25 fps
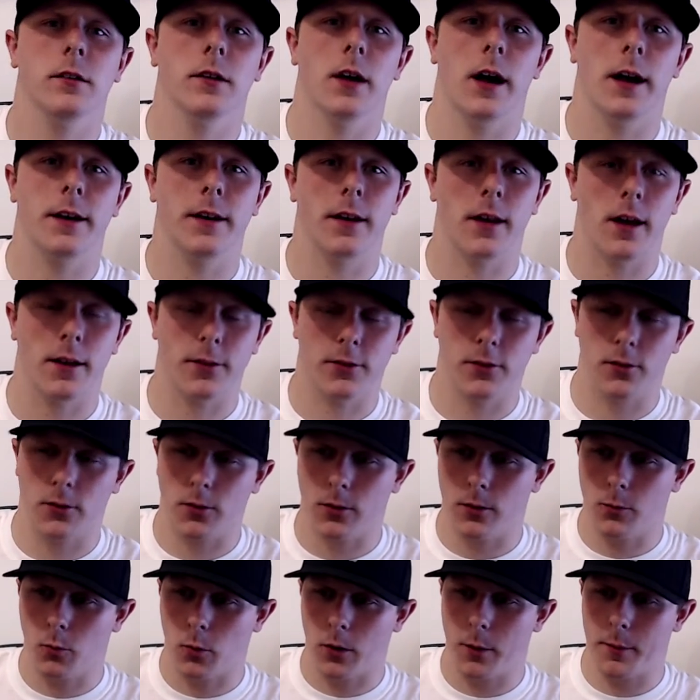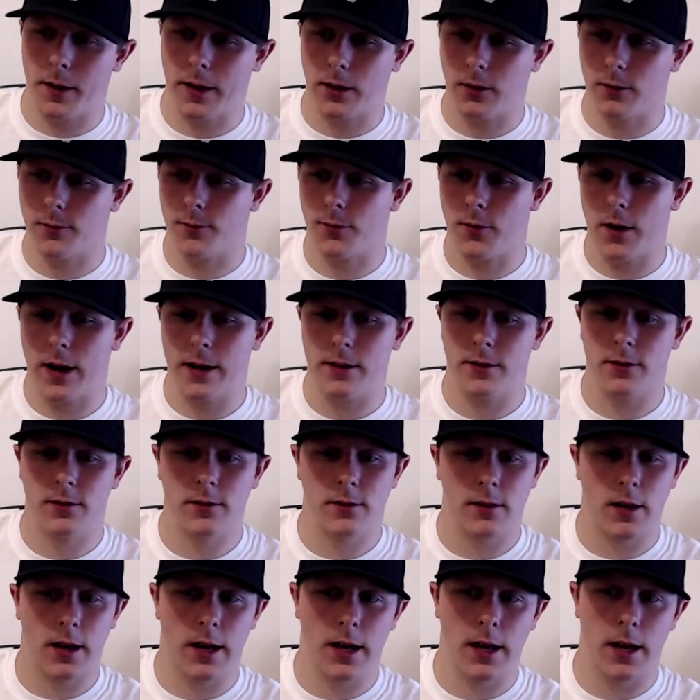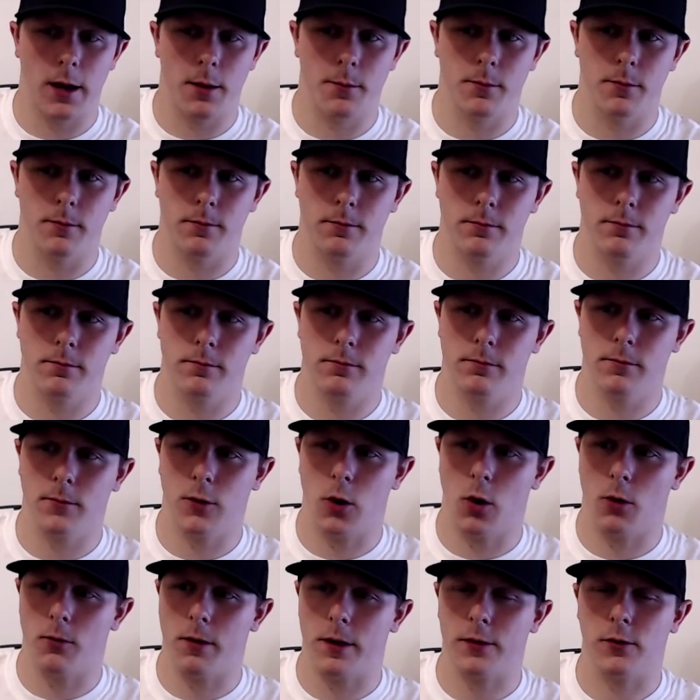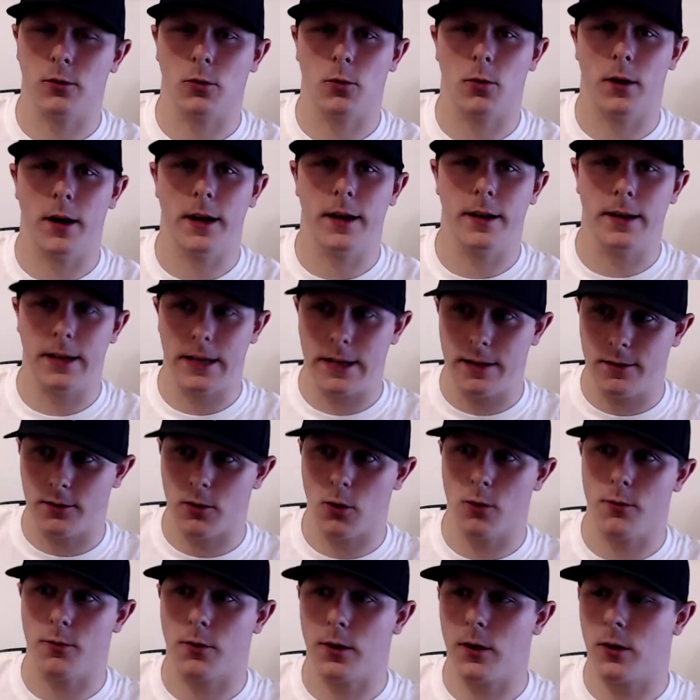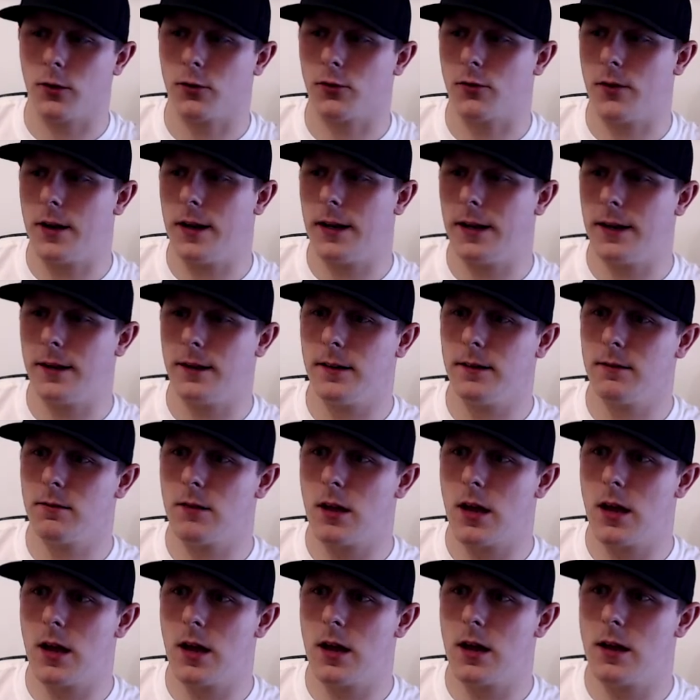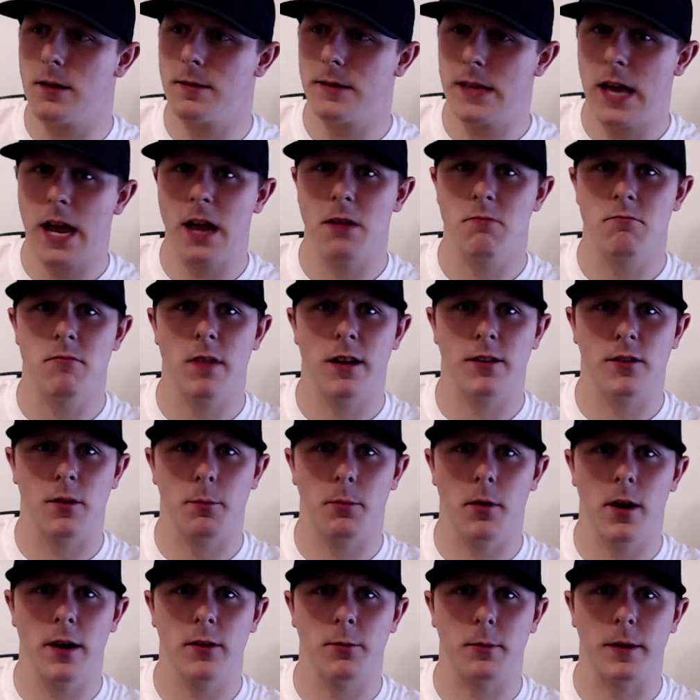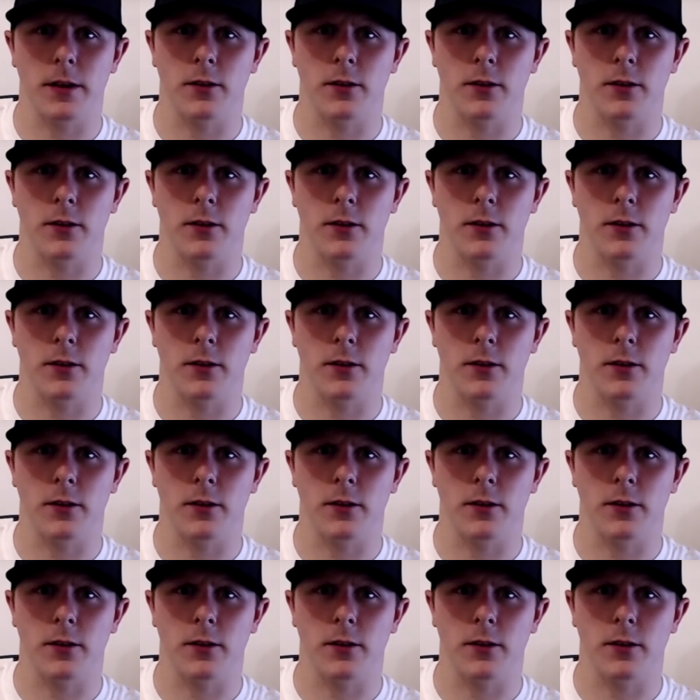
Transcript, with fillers: I, I saw one of my good friends um, got a WrestleCrate, and he's over in Australia, and uh, yeah, it surprised me.